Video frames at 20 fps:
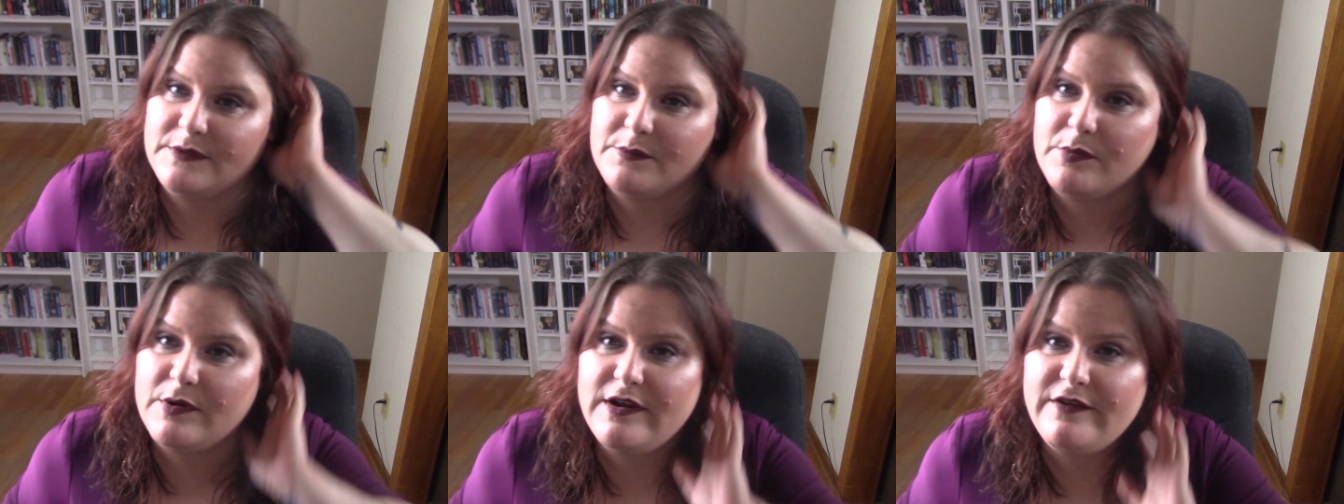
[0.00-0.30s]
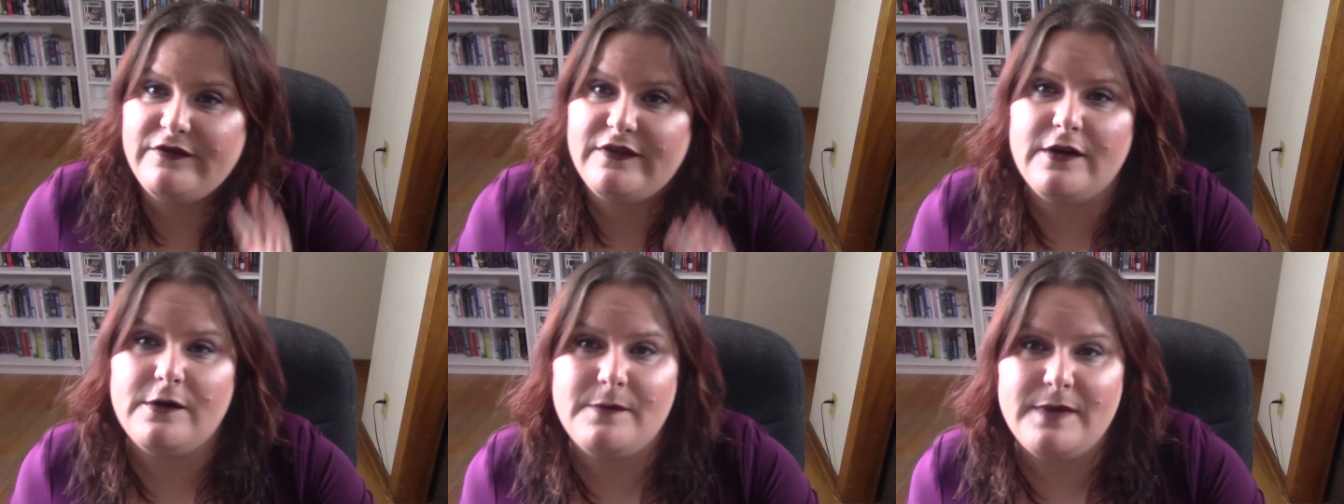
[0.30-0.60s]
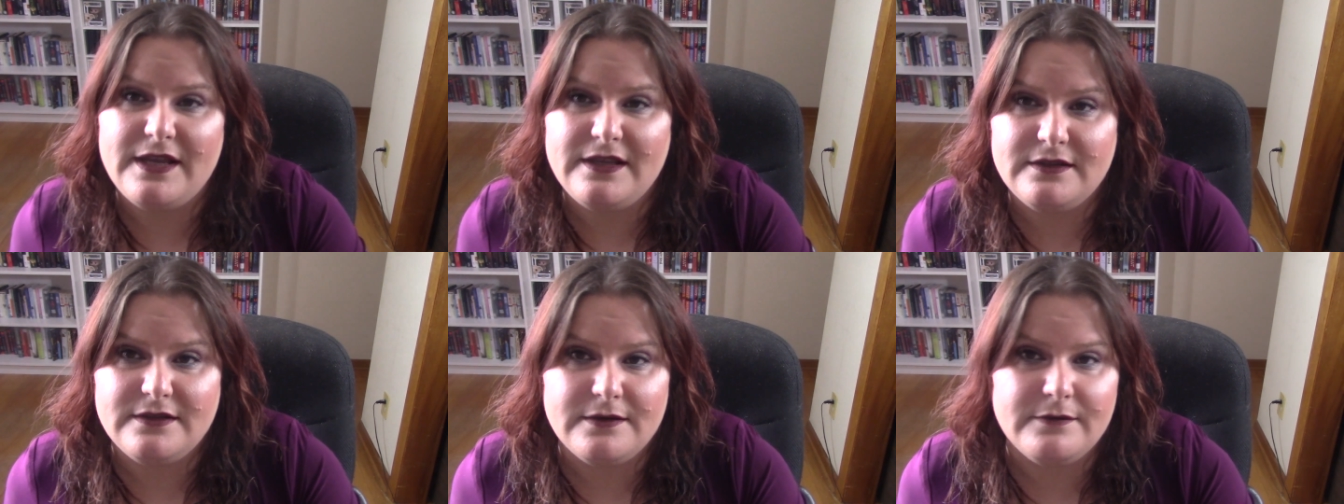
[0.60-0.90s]

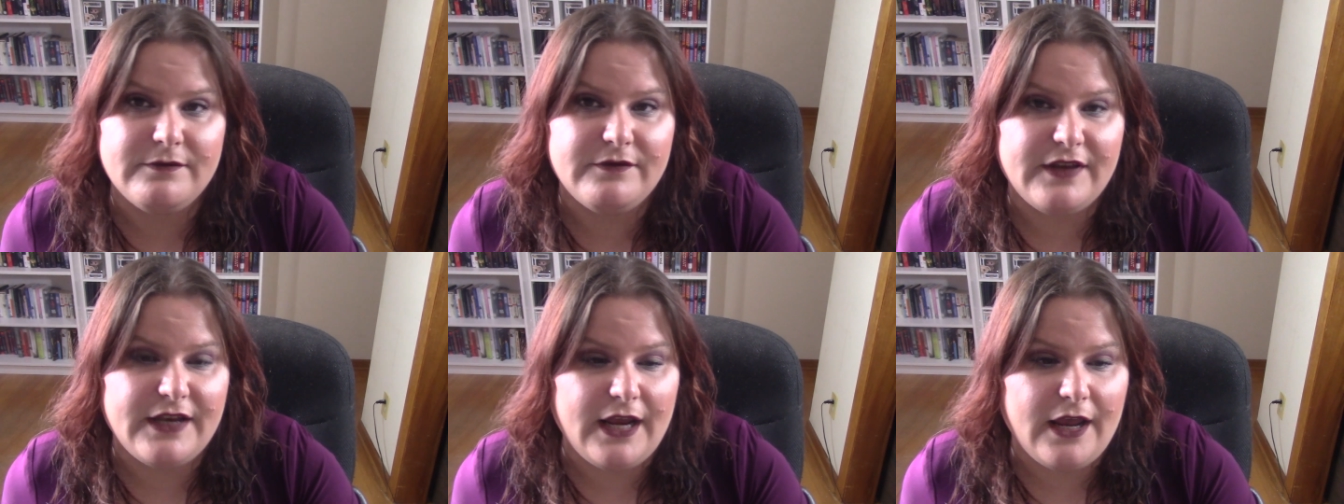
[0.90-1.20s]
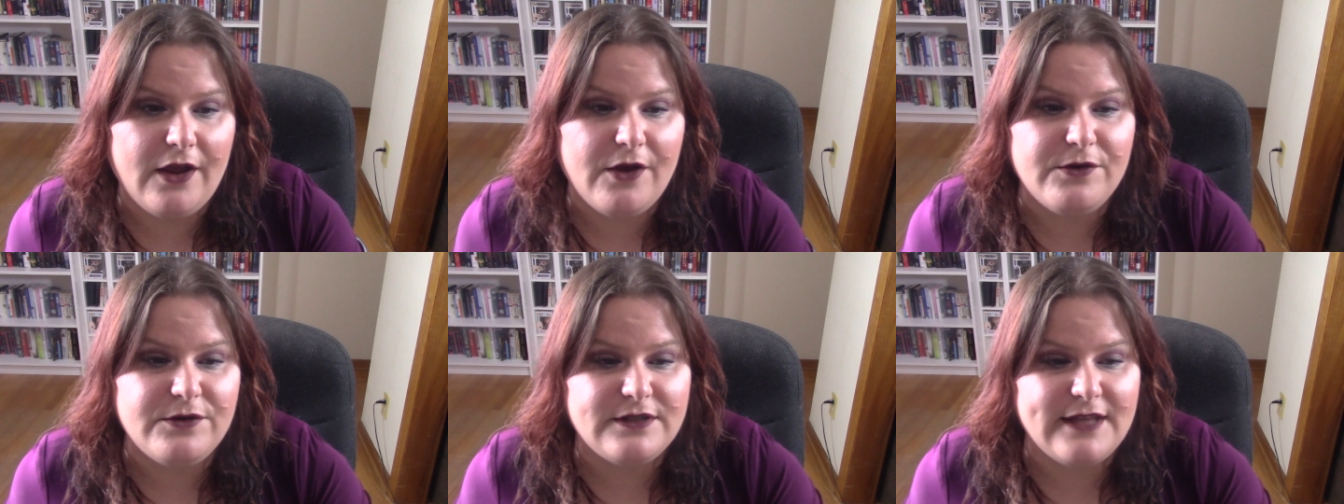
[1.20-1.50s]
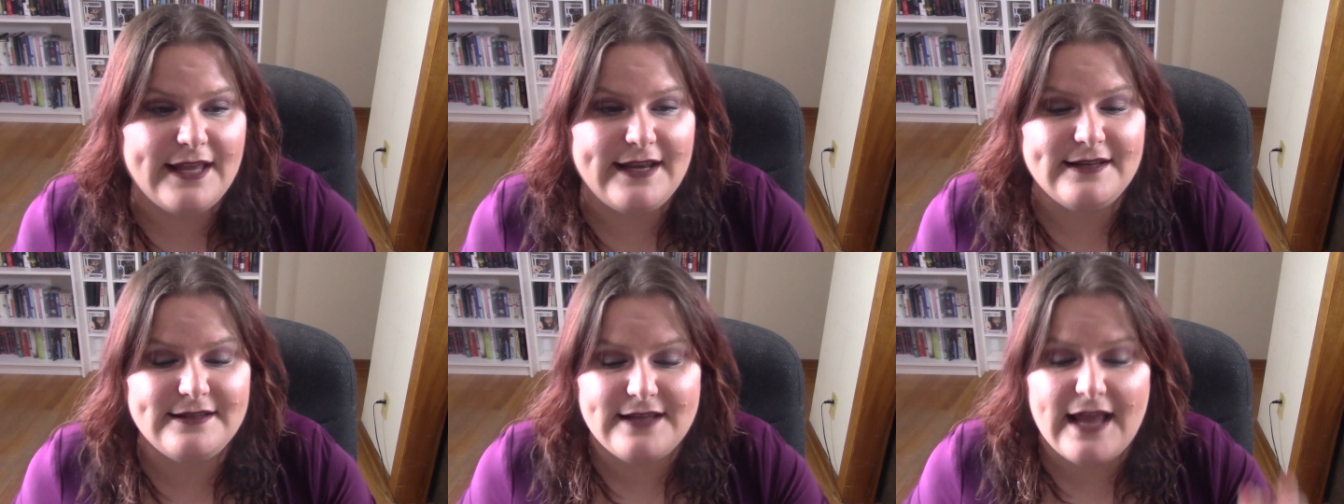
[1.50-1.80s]
pre-filming some videos,
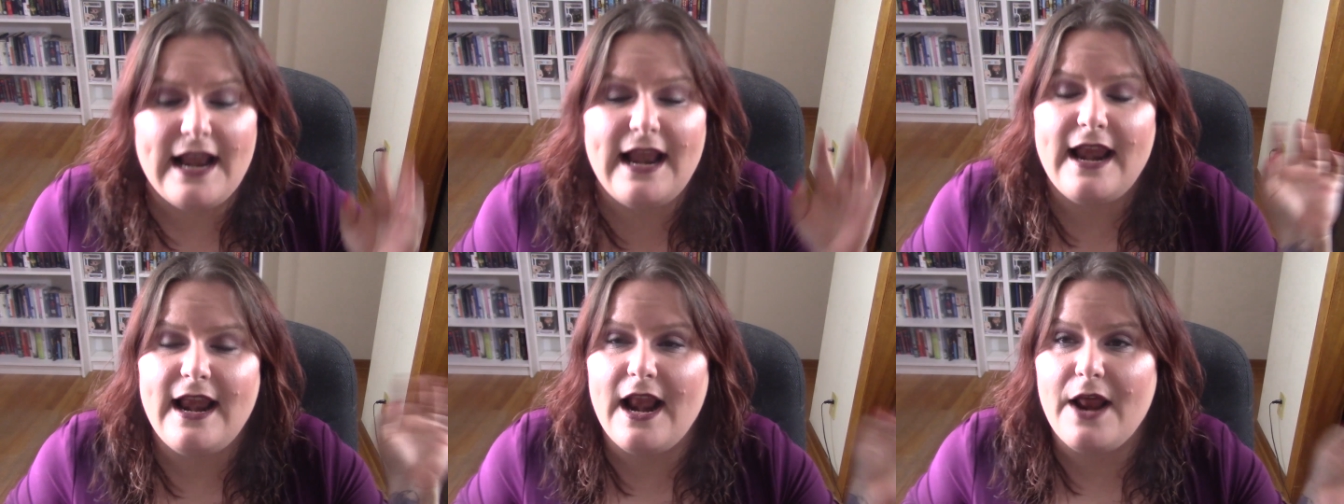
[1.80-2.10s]
I decided